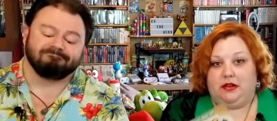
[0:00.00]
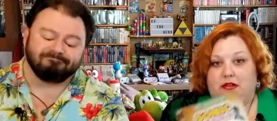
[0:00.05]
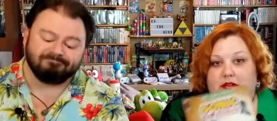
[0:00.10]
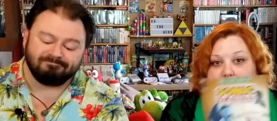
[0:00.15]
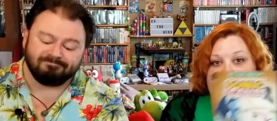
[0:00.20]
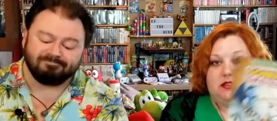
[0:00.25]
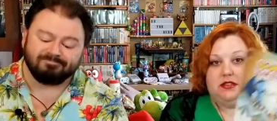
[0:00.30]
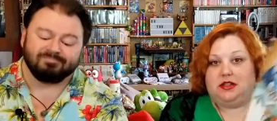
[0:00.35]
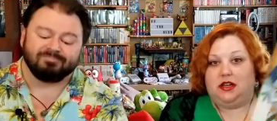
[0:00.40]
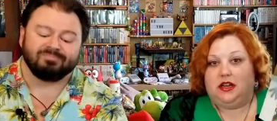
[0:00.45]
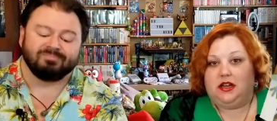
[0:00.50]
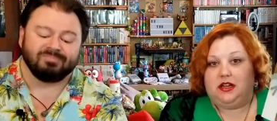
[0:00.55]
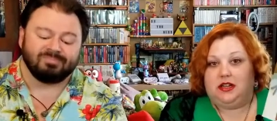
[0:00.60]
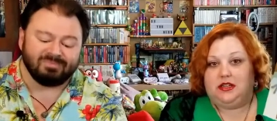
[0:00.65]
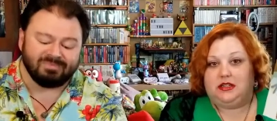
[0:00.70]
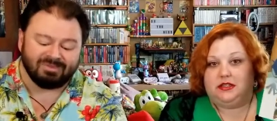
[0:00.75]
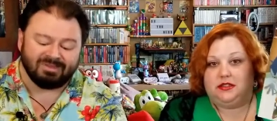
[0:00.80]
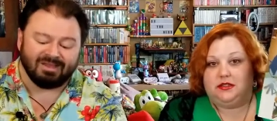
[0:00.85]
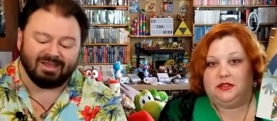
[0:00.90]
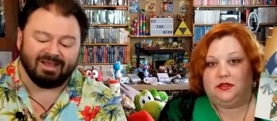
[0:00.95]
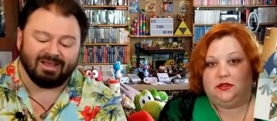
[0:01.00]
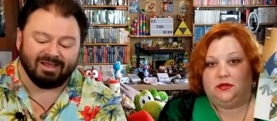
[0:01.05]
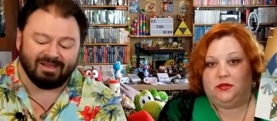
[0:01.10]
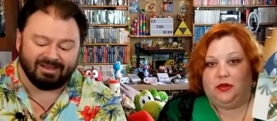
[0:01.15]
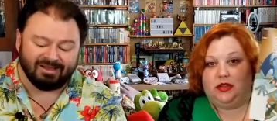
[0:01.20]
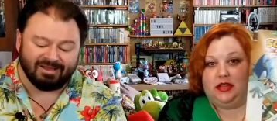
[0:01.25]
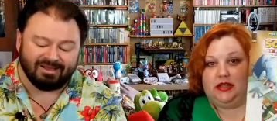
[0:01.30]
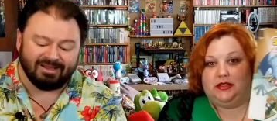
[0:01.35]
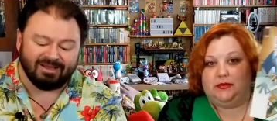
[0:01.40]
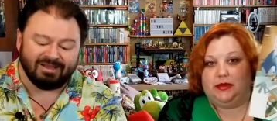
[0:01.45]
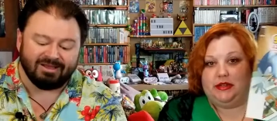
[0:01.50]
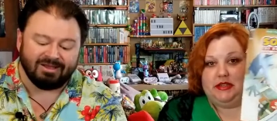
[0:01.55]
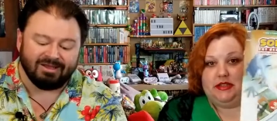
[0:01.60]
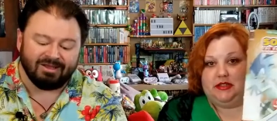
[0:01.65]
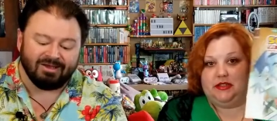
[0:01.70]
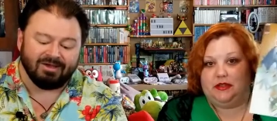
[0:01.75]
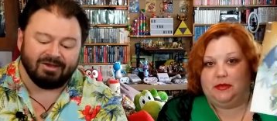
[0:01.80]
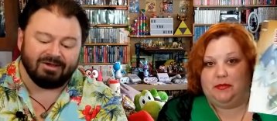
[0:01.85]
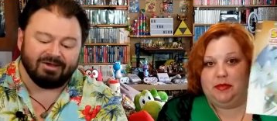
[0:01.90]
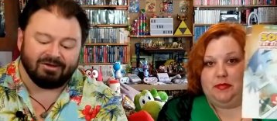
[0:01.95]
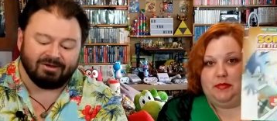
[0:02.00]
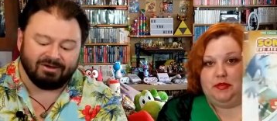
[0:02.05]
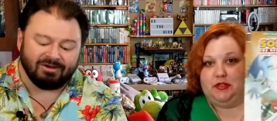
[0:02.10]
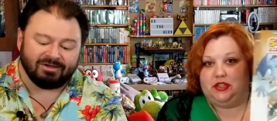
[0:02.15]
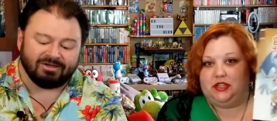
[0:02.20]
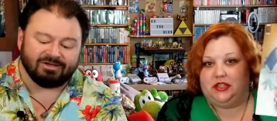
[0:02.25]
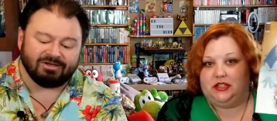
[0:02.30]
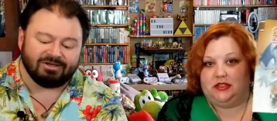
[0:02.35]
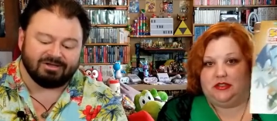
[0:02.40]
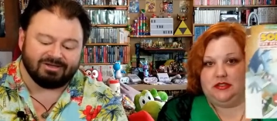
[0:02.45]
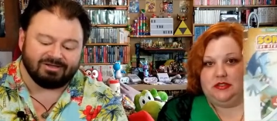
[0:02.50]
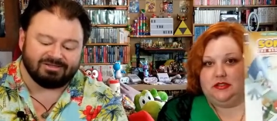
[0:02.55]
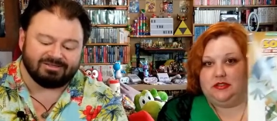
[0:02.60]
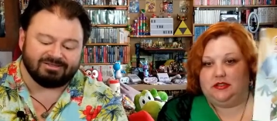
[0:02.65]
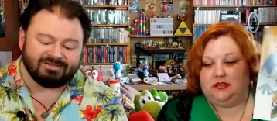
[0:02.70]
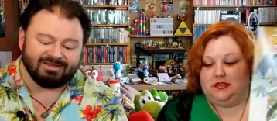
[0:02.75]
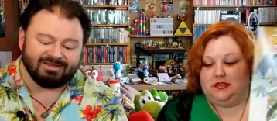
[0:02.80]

Speaker 1: Sonic, because we like to make some people jealous.